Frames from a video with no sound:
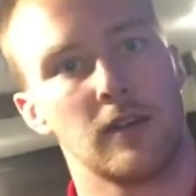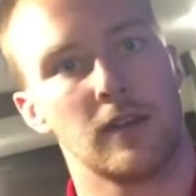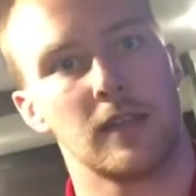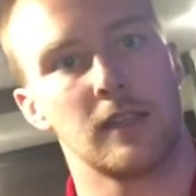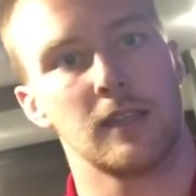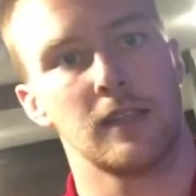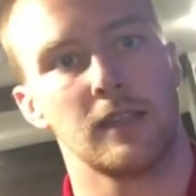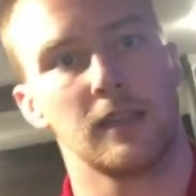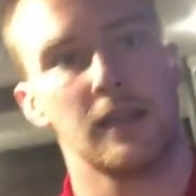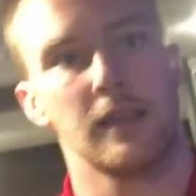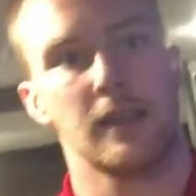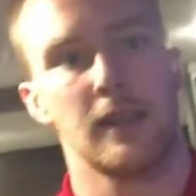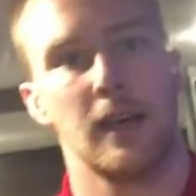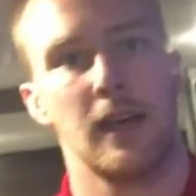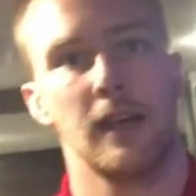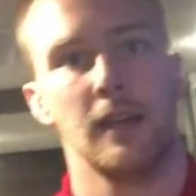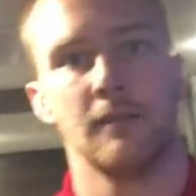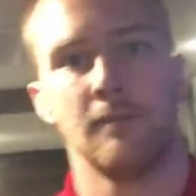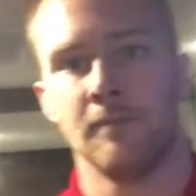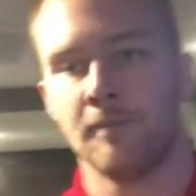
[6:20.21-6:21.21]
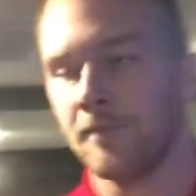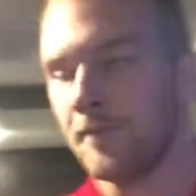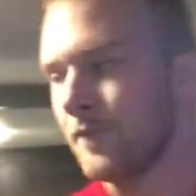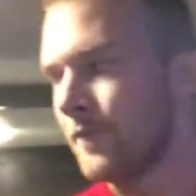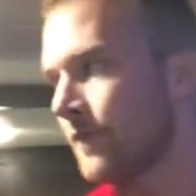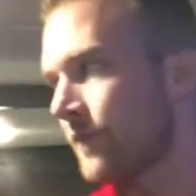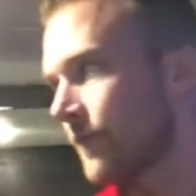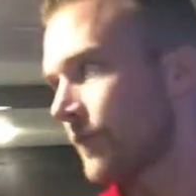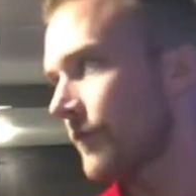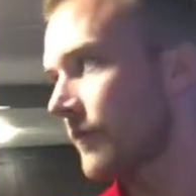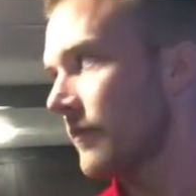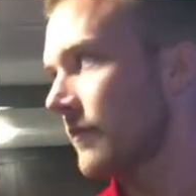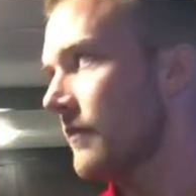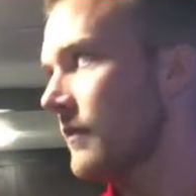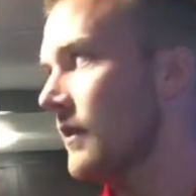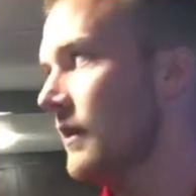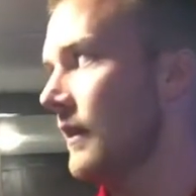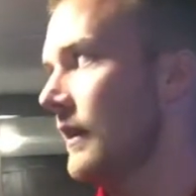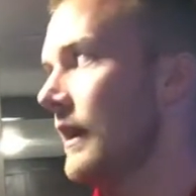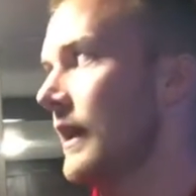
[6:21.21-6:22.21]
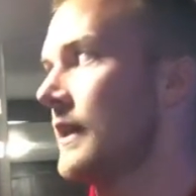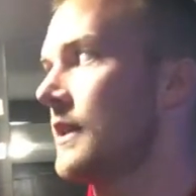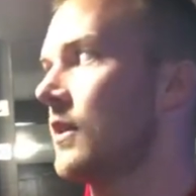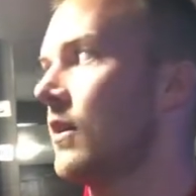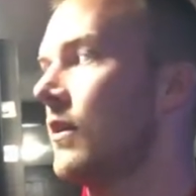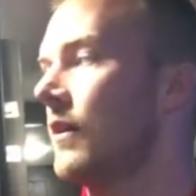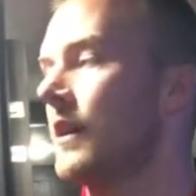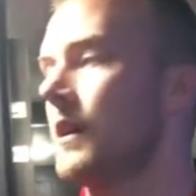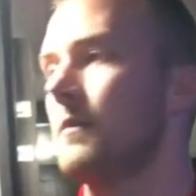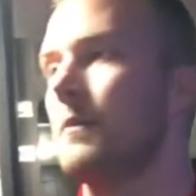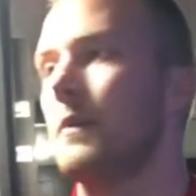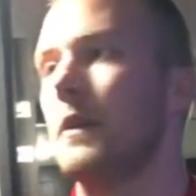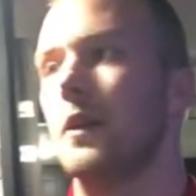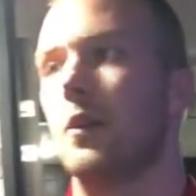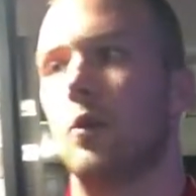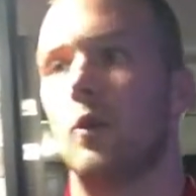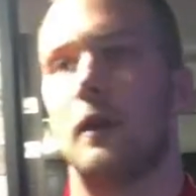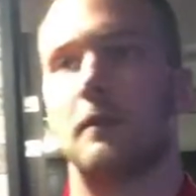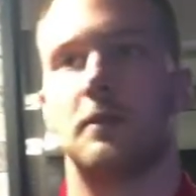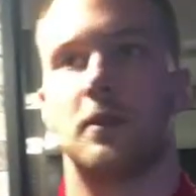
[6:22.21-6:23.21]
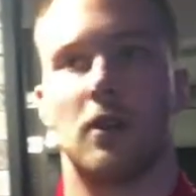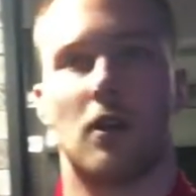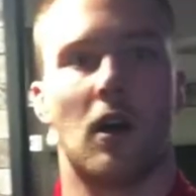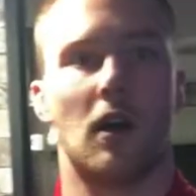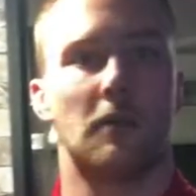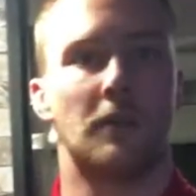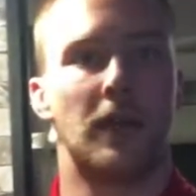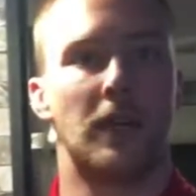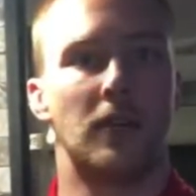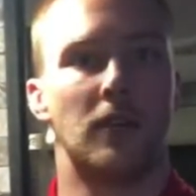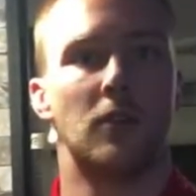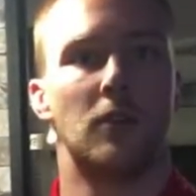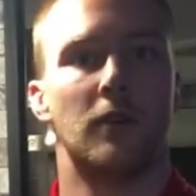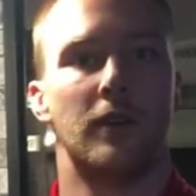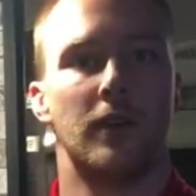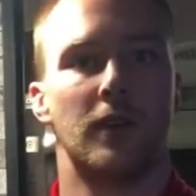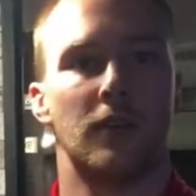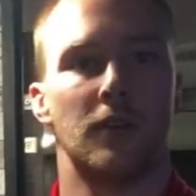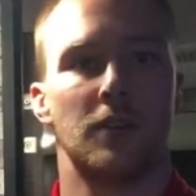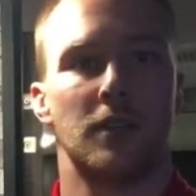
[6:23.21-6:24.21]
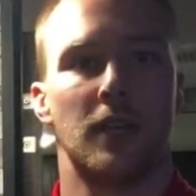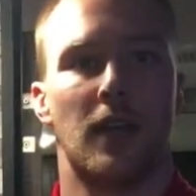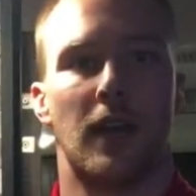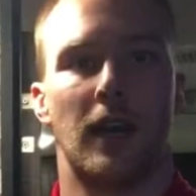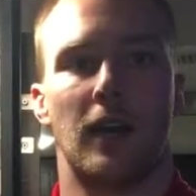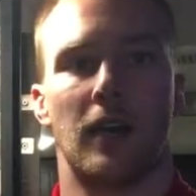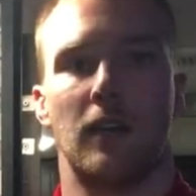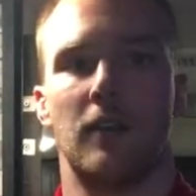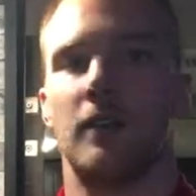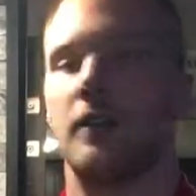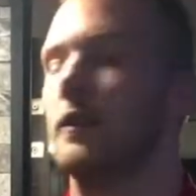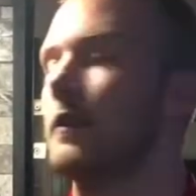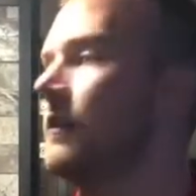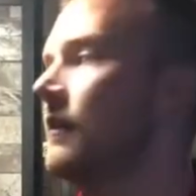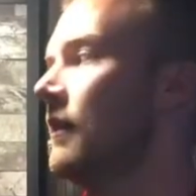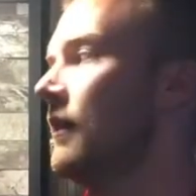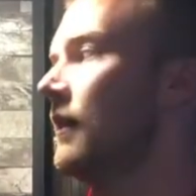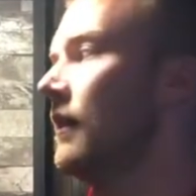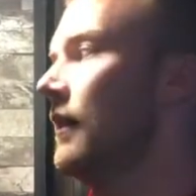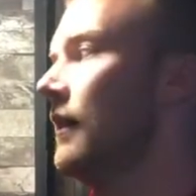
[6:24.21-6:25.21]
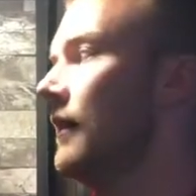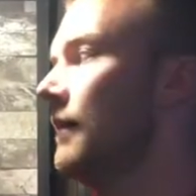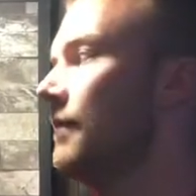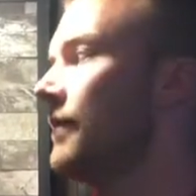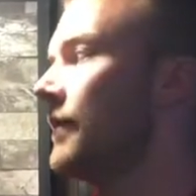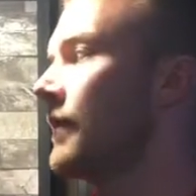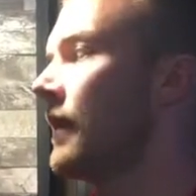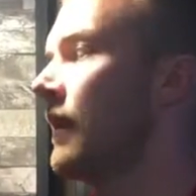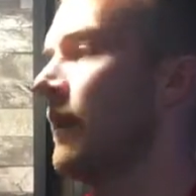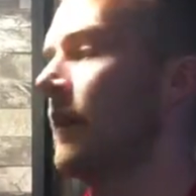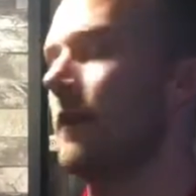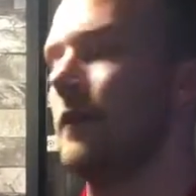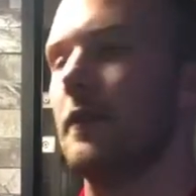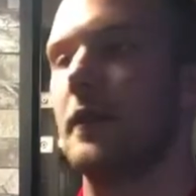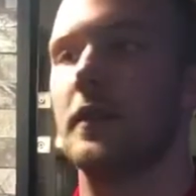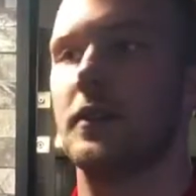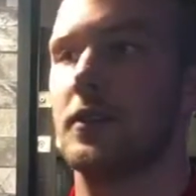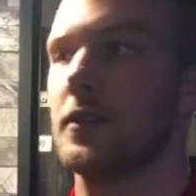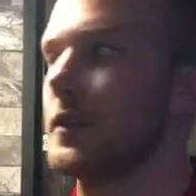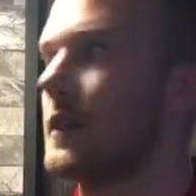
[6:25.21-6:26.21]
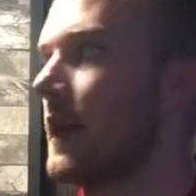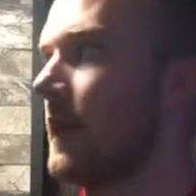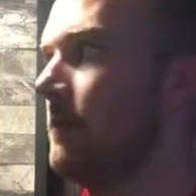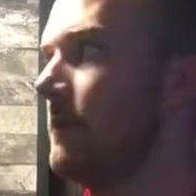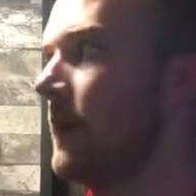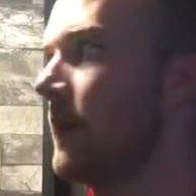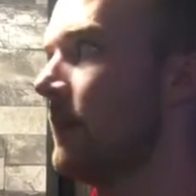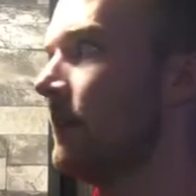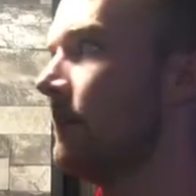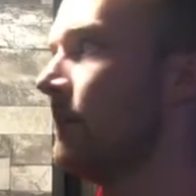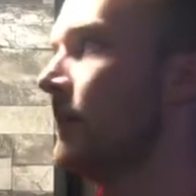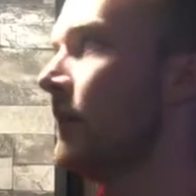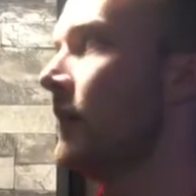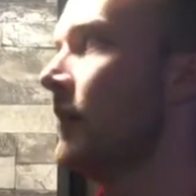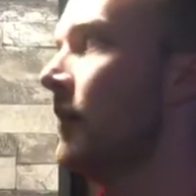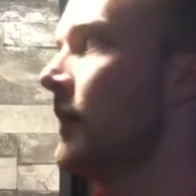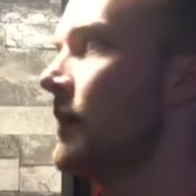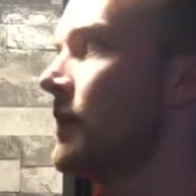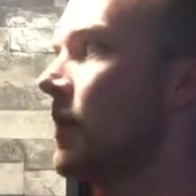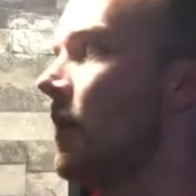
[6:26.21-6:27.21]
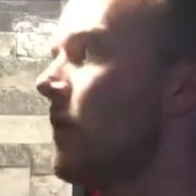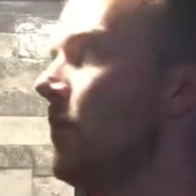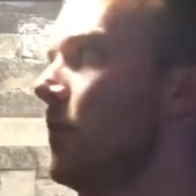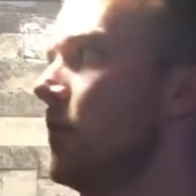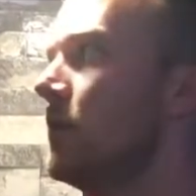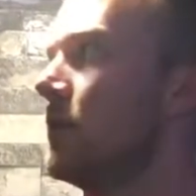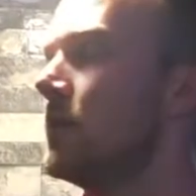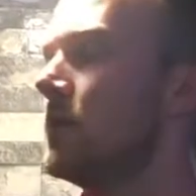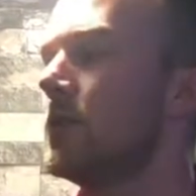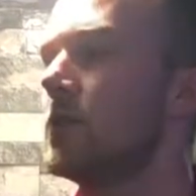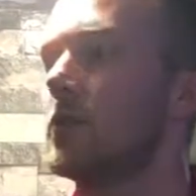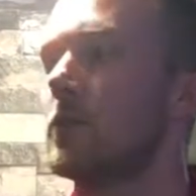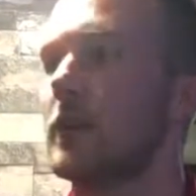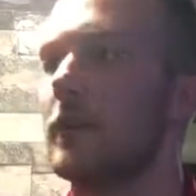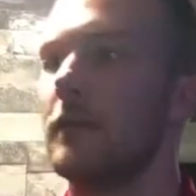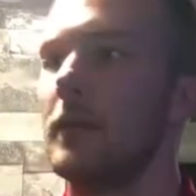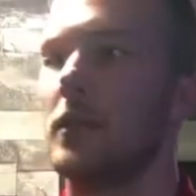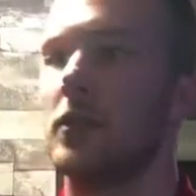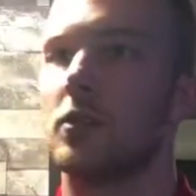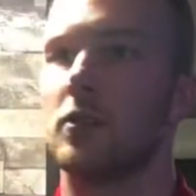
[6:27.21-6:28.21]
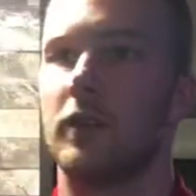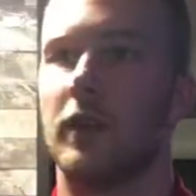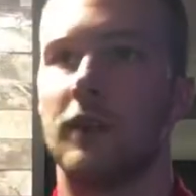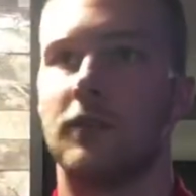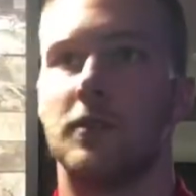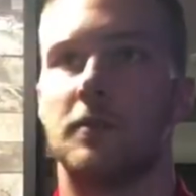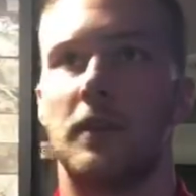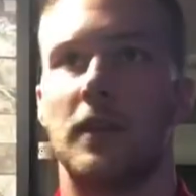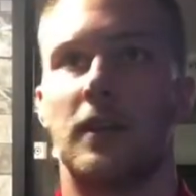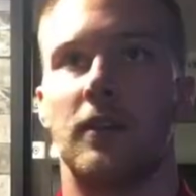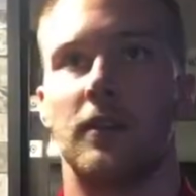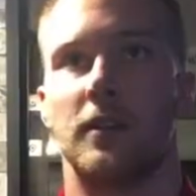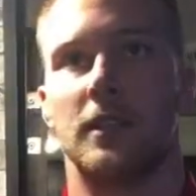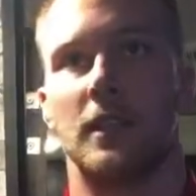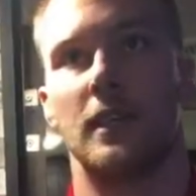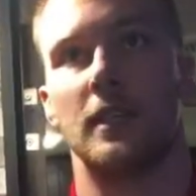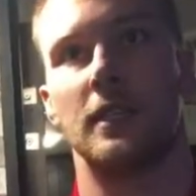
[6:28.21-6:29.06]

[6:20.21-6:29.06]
or anything like that, it's all going to be equipped to accommodate you and your style of entertainment. It's all Bluetooth streaming, so you have speakers